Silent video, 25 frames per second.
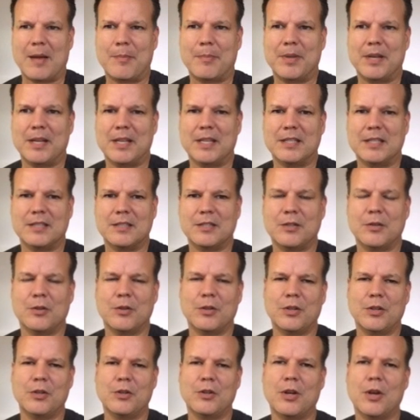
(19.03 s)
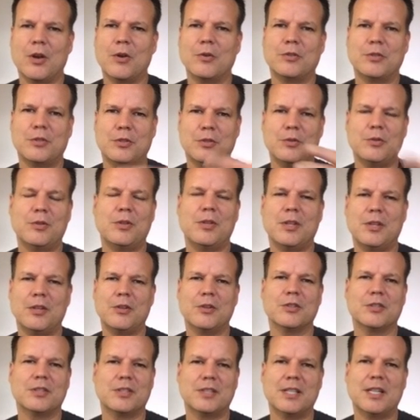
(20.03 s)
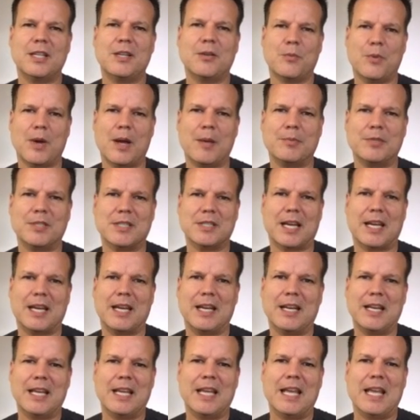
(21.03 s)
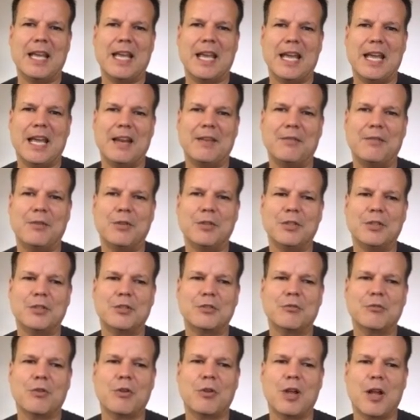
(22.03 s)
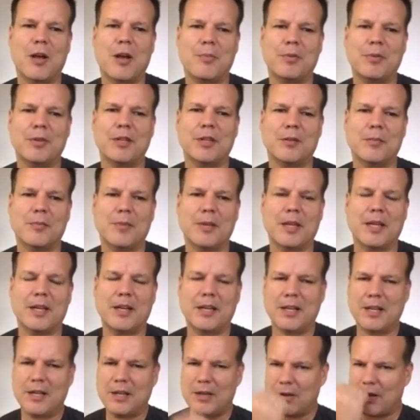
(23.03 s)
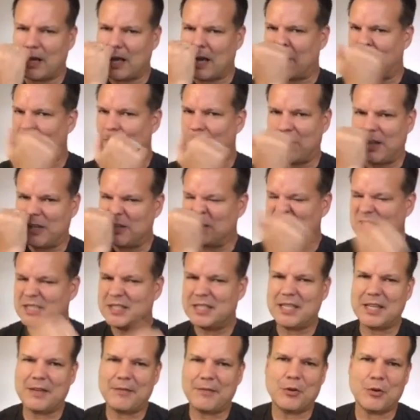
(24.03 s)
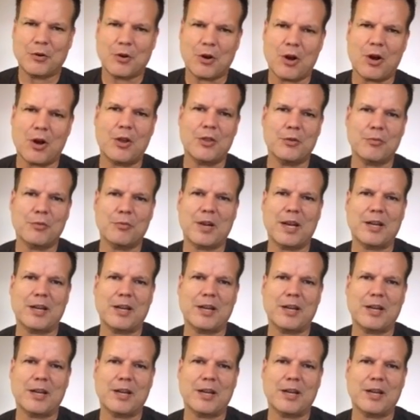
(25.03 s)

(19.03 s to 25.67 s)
is you go to your city website, and if you just scroll up a little bit, what you'll see if you're on the regular